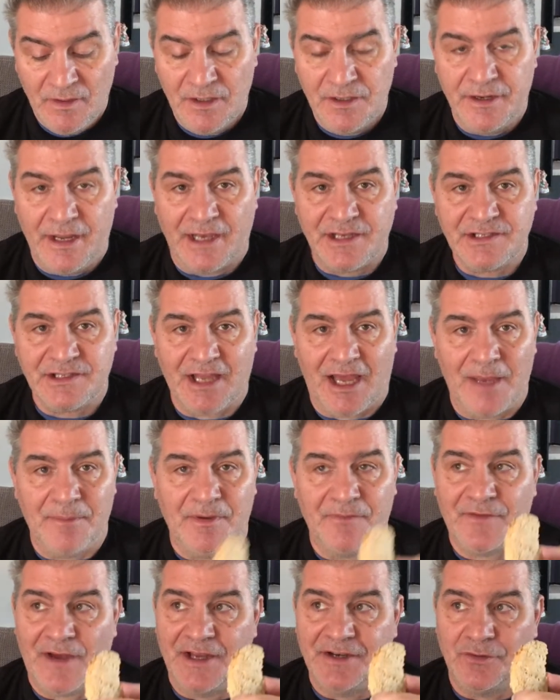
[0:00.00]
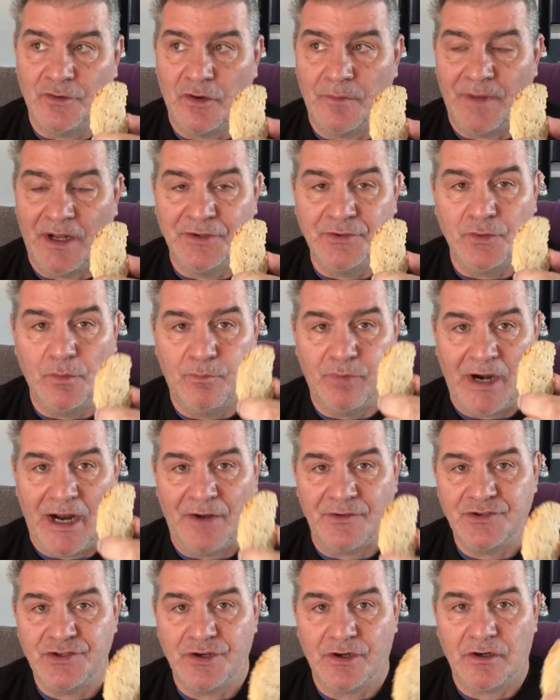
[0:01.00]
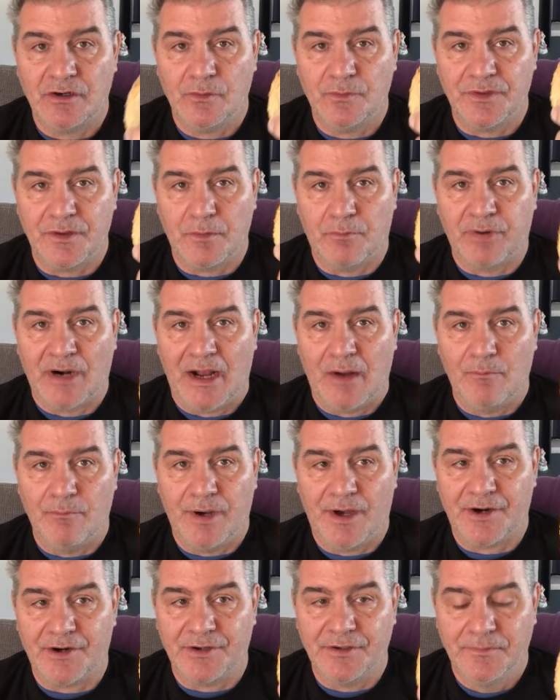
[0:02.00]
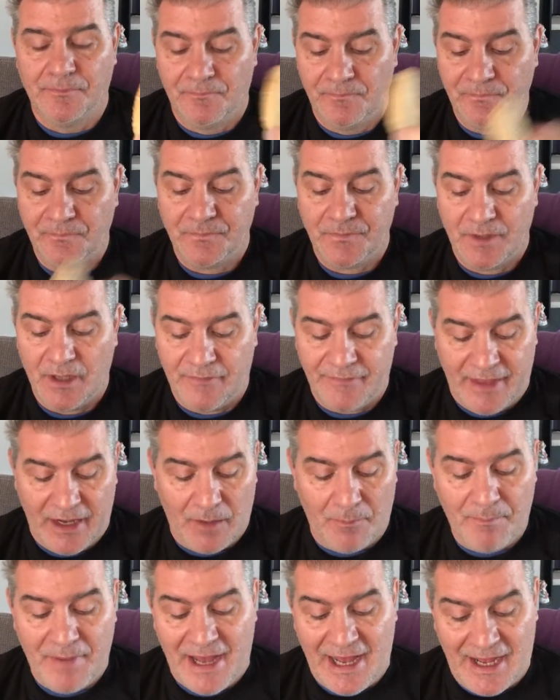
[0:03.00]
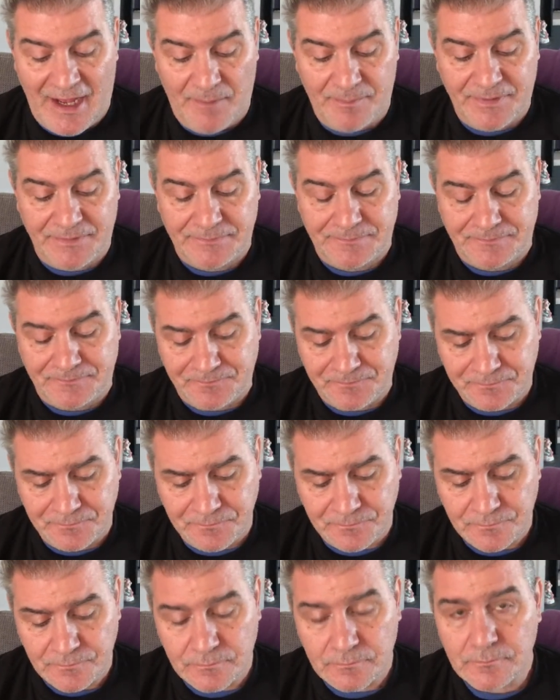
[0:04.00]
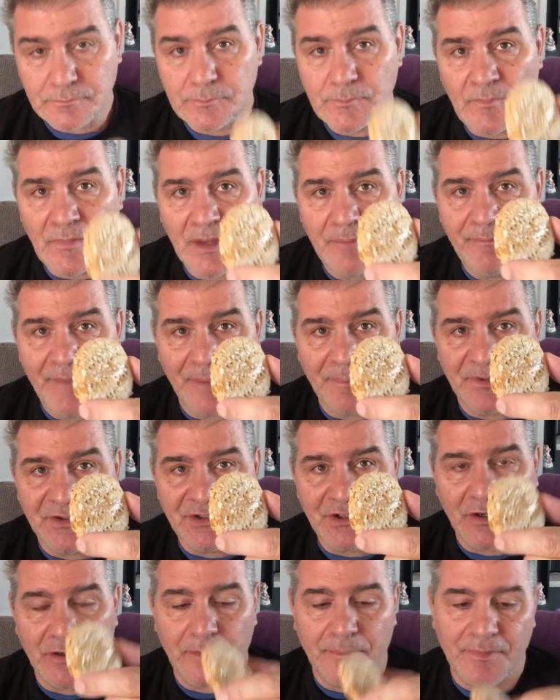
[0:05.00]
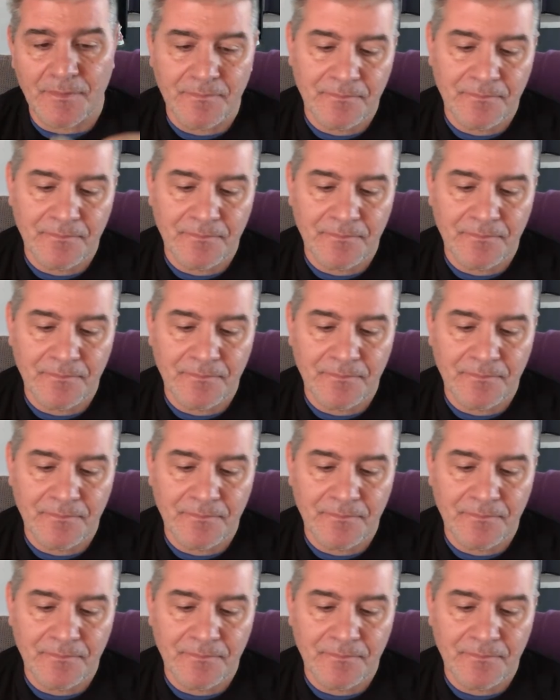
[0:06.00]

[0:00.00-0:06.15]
Next time, if I do them, I'll do brown sugar with a brown butter, and that'll pop. Maple syrup.